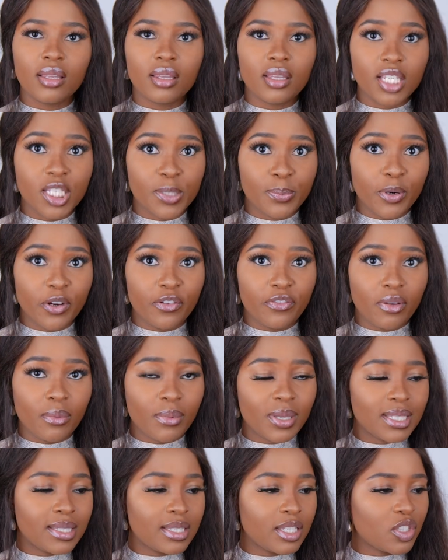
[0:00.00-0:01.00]
this
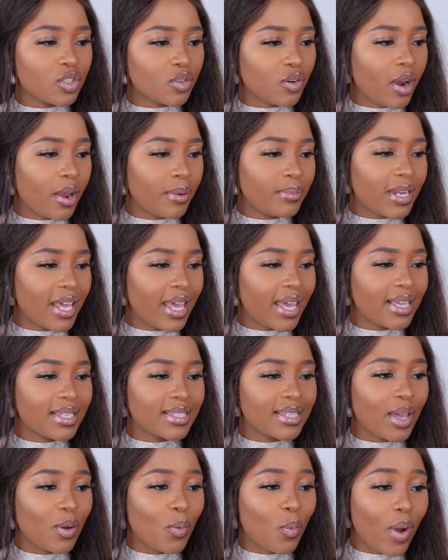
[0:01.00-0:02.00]
perfume is described
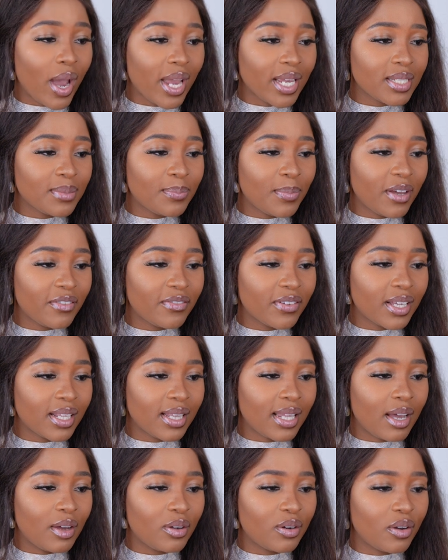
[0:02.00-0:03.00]
as a white puffy
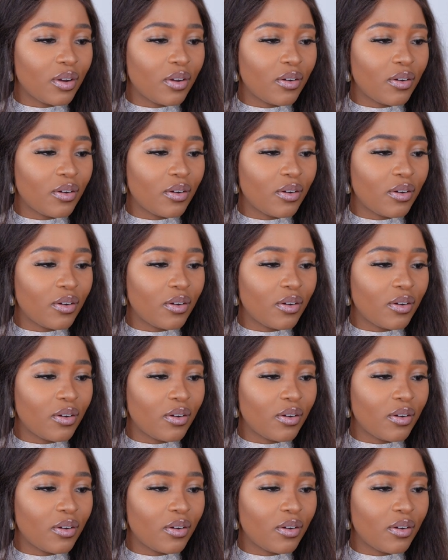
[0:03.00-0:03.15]
cloud